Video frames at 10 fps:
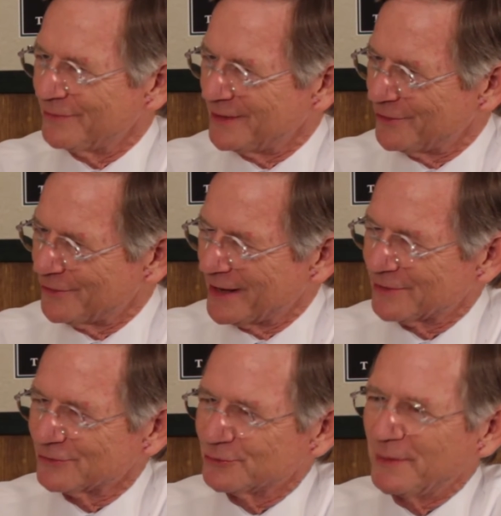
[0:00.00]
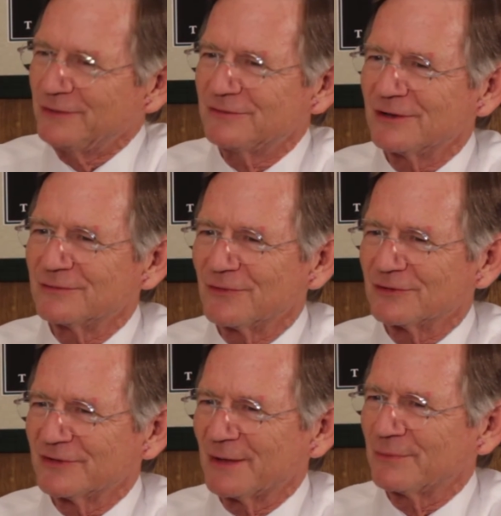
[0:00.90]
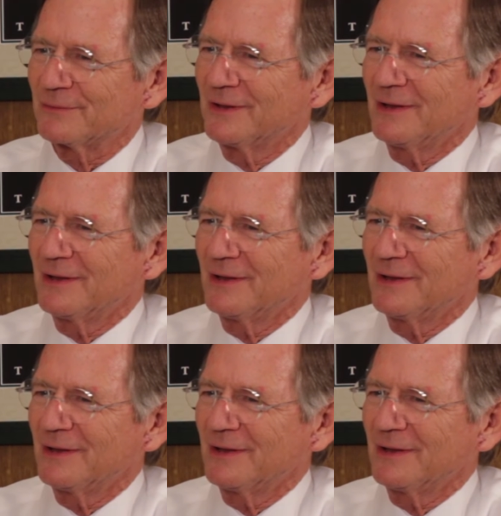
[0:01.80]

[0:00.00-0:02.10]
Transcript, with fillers: the International Space Station, for example.